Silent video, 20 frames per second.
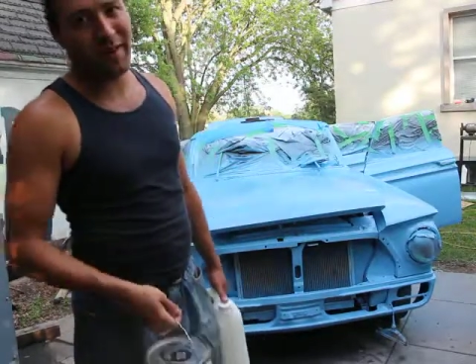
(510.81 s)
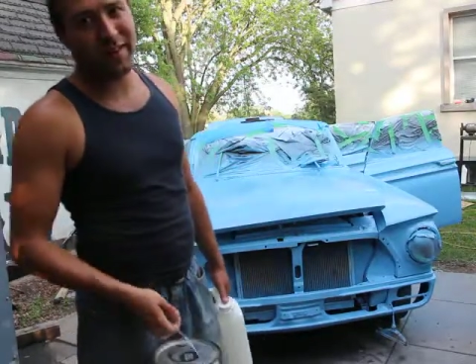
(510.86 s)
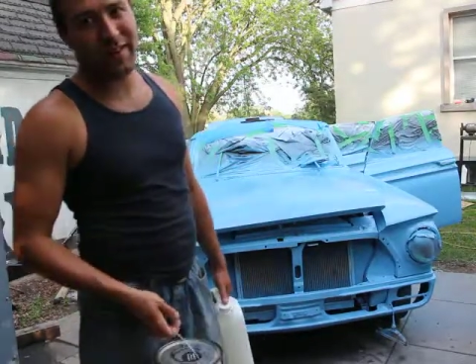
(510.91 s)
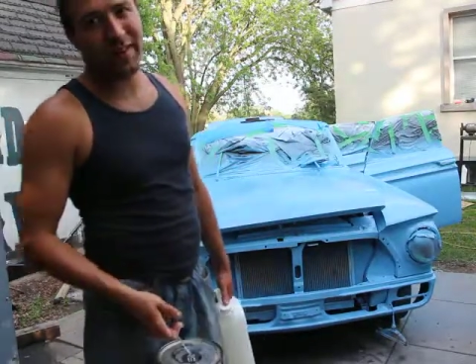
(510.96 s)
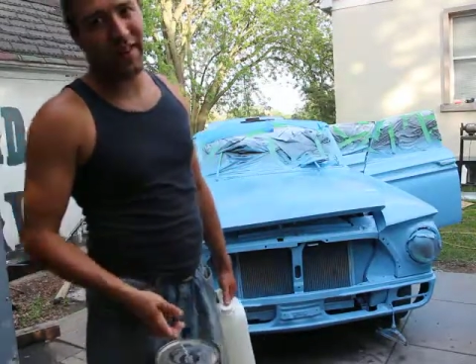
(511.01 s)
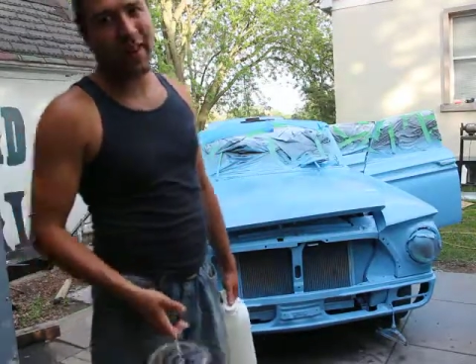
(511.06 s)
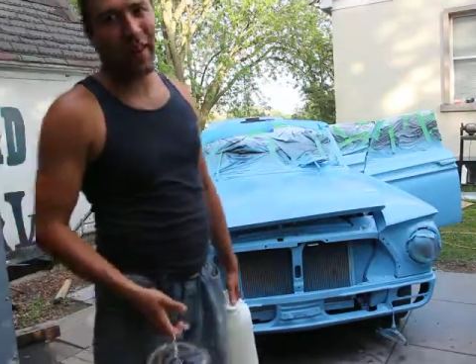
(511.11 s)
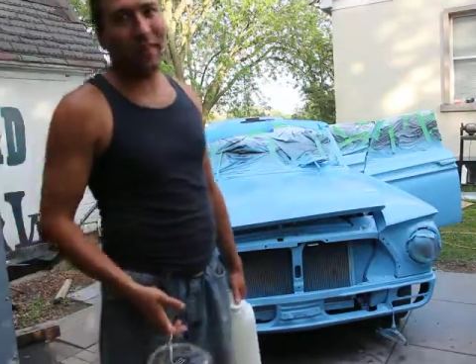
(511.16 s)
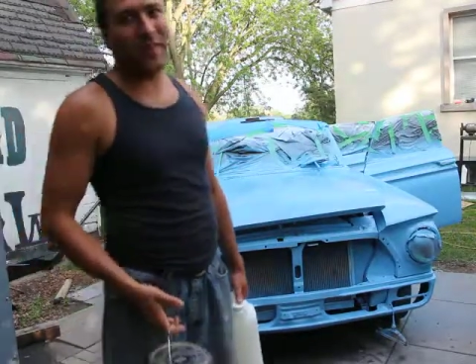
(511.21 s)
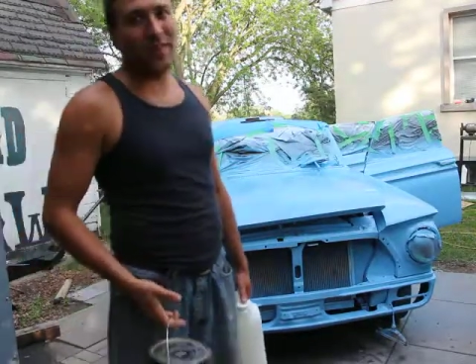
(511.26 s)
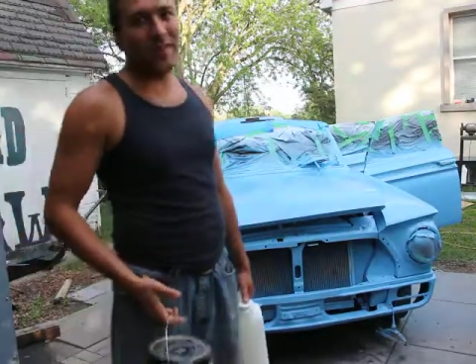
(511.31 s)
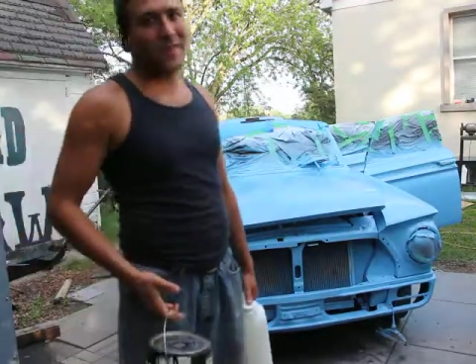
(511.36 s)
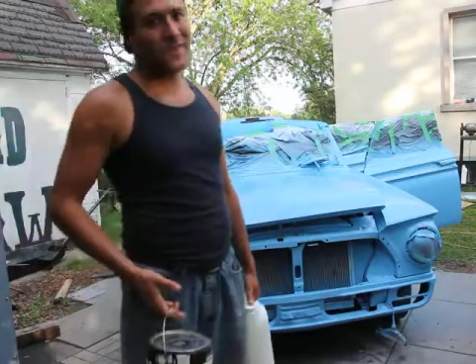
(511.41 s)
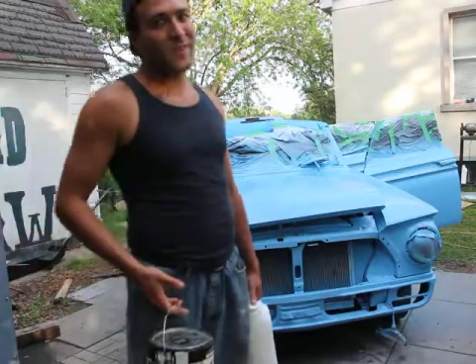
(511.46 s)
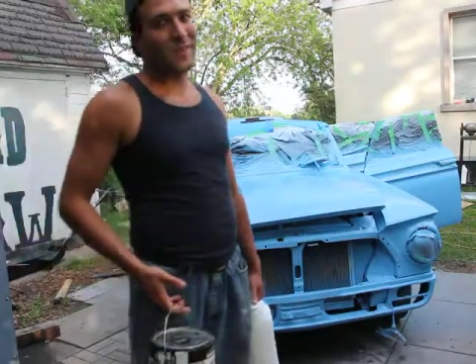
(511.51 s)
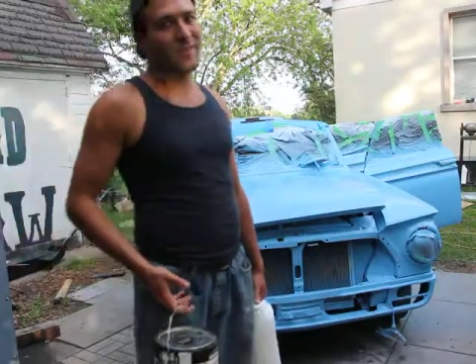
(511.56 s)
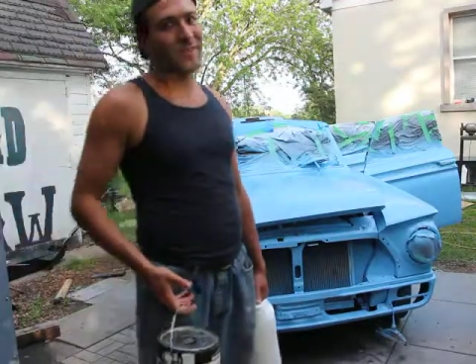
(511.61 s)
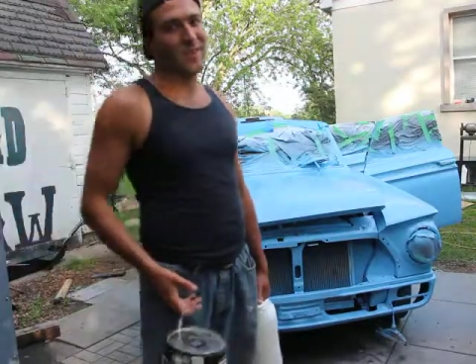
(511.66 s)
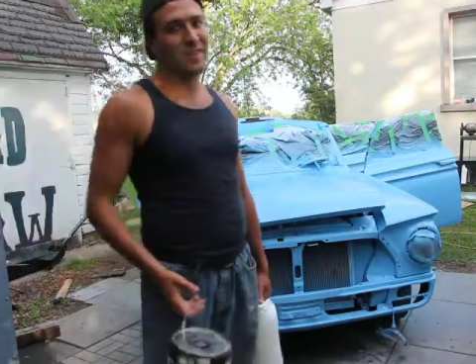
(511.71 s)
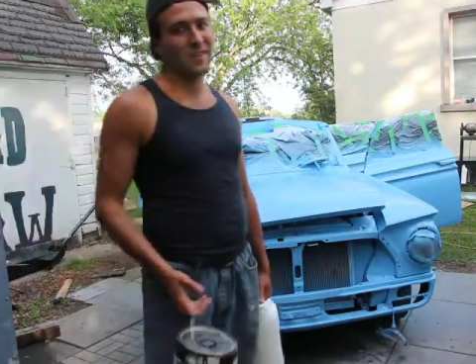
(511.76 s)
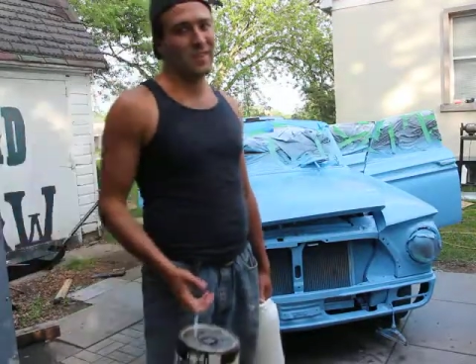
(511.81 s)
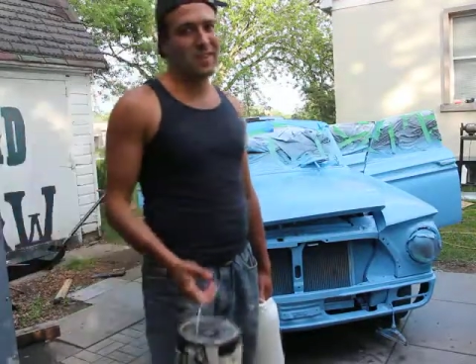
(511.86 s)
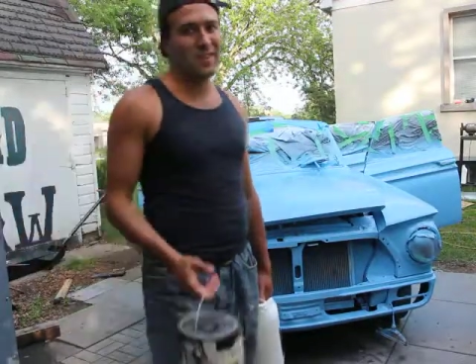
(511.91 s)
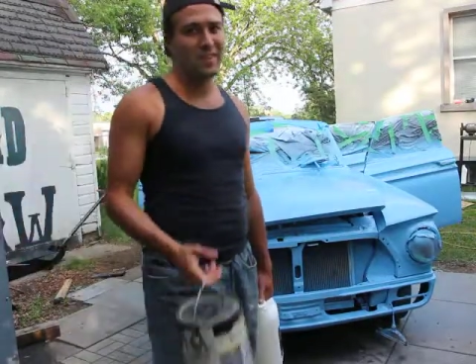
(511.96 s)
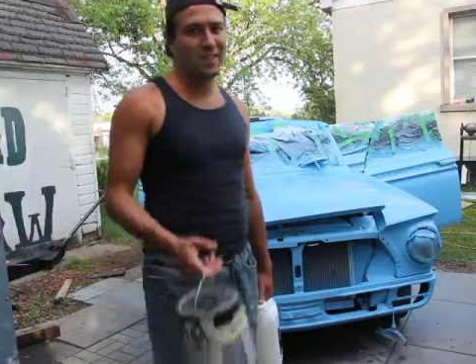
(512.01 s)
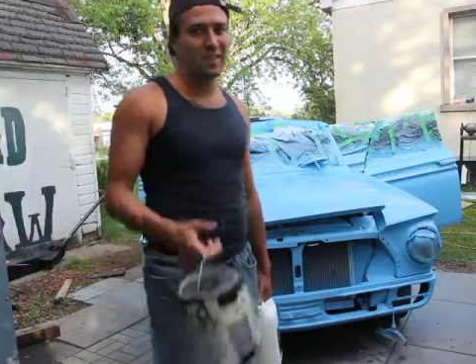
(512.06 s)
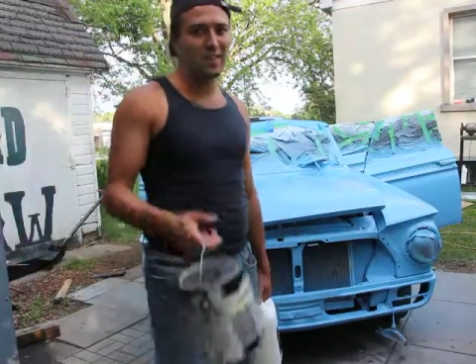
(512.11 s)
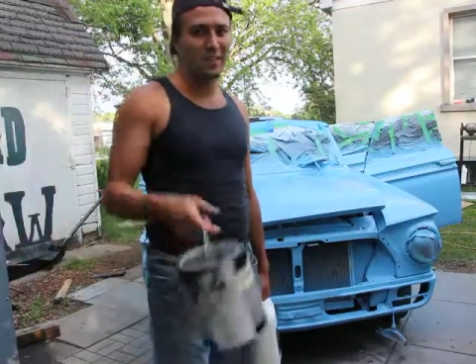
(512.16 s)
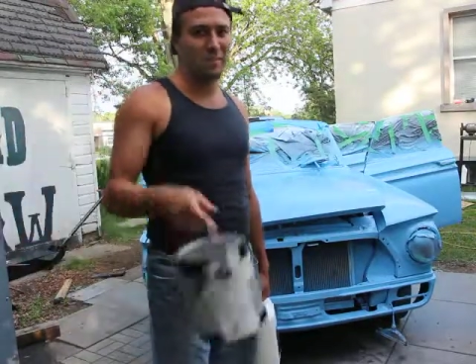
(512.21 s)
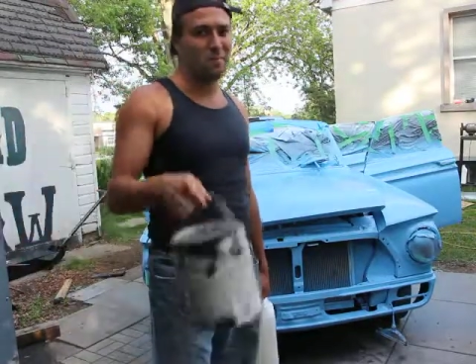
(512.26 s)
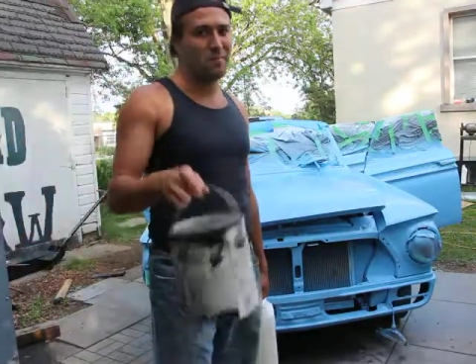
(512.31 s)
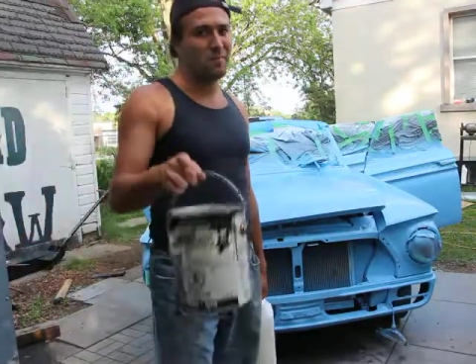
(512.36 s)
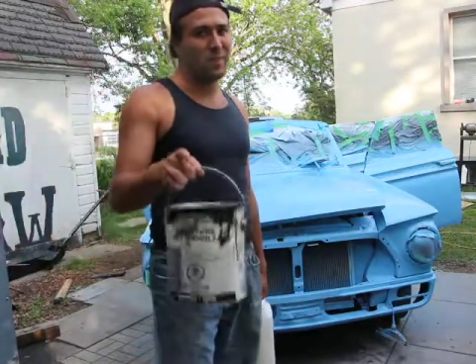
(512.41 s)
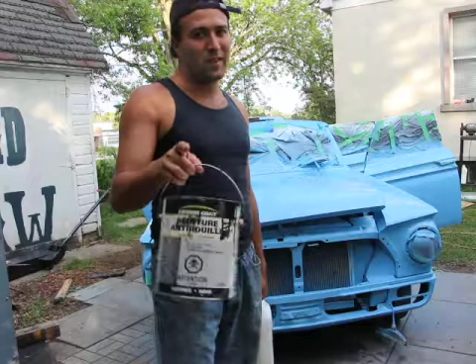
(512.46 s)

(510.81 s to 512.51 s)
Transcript: You're having to go to the dealer,